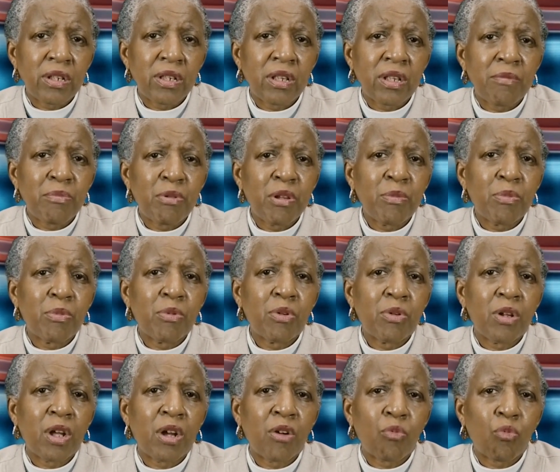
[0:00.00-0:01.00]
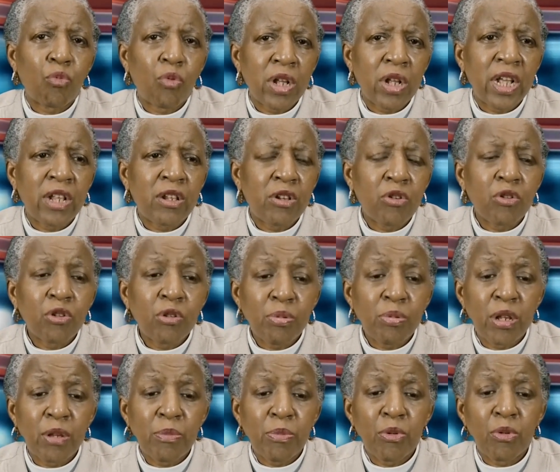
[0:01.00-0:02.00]
Some people are, and those
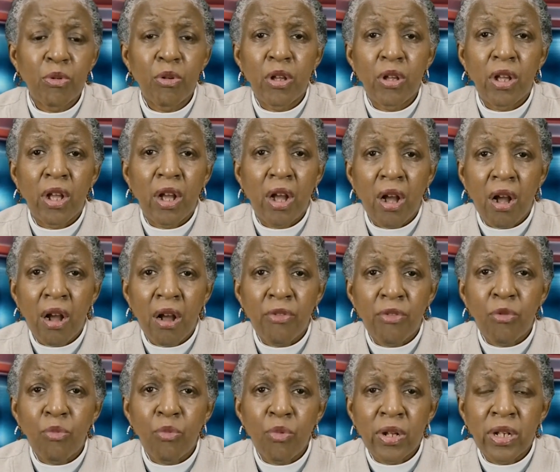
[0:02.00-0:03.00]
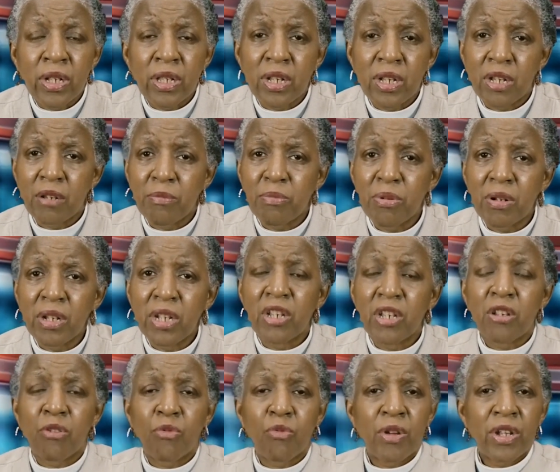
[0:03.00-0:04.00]
people are the ones that the
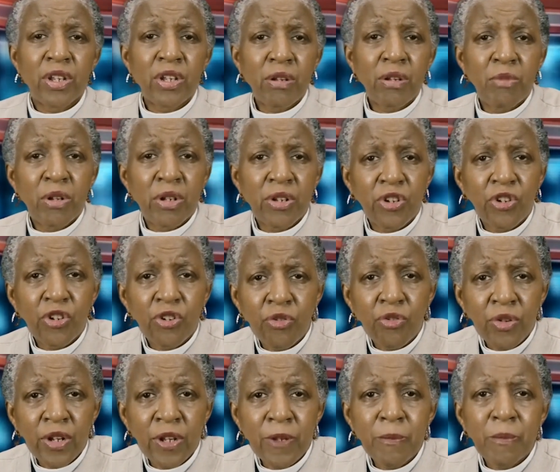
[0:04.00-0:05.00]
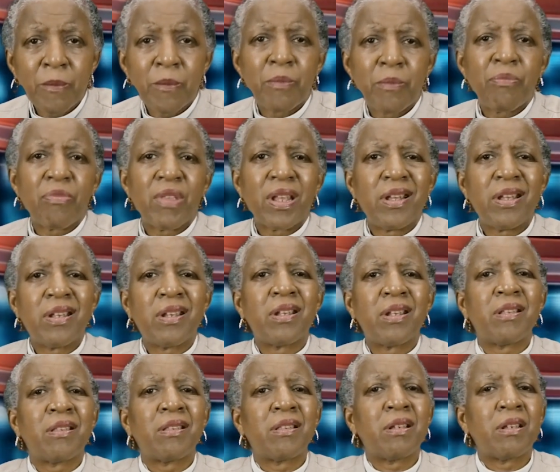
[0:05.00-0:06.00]
police arrest them on the street. It
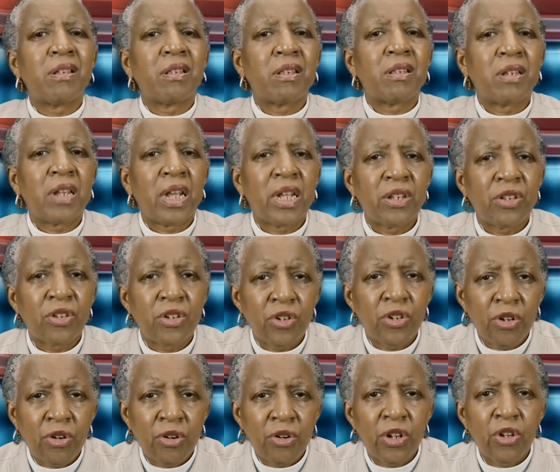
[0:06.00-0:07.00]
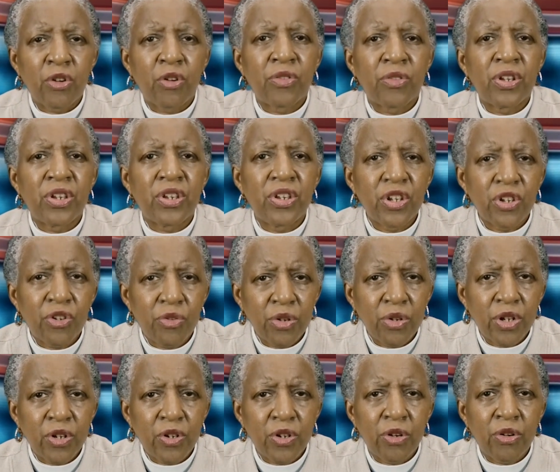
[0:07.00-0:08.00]
is the state's attorney or the
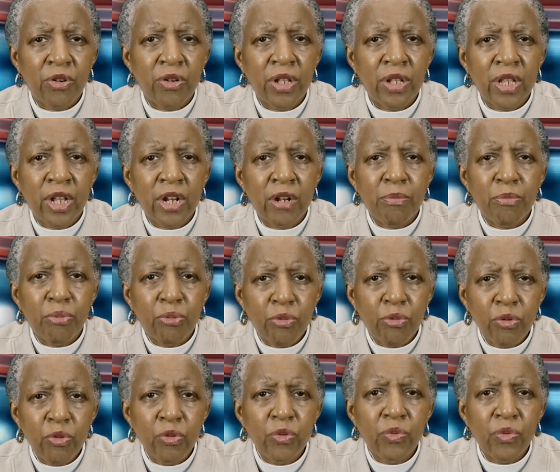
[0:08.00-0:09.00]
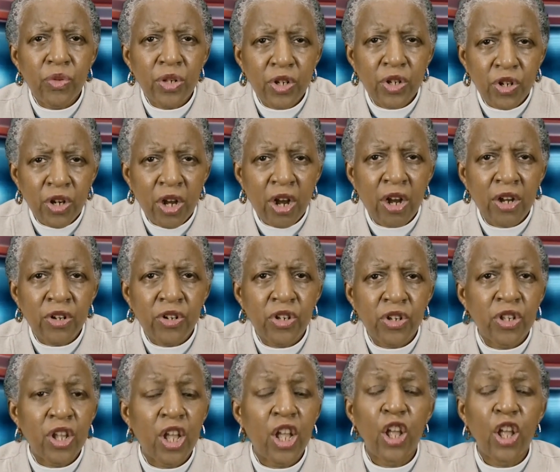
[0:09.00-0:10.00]
district attorney that approves the charges.